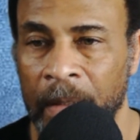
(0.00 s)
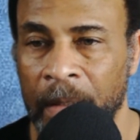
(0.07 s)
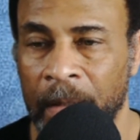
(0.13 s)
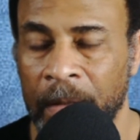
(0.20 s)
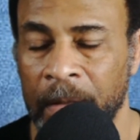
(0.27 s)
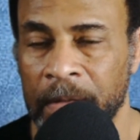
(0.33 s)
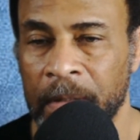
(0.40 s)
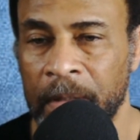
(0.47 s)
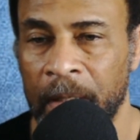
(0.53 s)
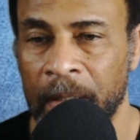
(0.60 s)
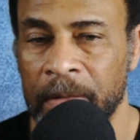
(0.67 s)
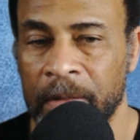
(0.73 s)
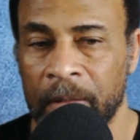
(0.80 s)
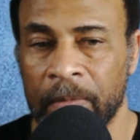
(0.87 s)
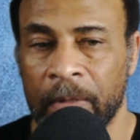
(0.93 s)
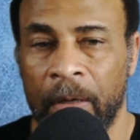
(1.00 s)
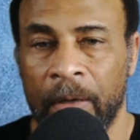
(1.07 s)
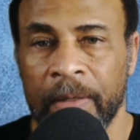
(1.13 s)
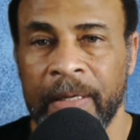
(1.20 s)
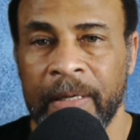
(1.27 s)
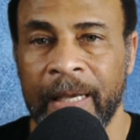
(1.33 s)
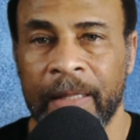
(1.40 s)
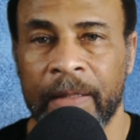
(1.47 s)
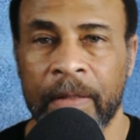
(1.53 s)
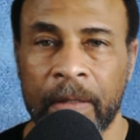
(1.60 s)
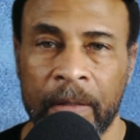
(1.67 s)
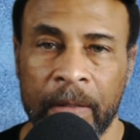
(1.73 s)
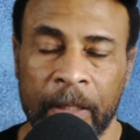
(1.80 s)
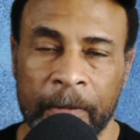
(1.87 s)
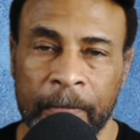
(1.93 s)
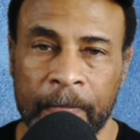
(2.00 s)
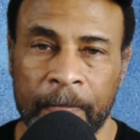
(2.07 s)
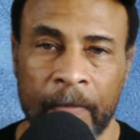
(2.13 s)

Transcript: Now, there's another term called net 30.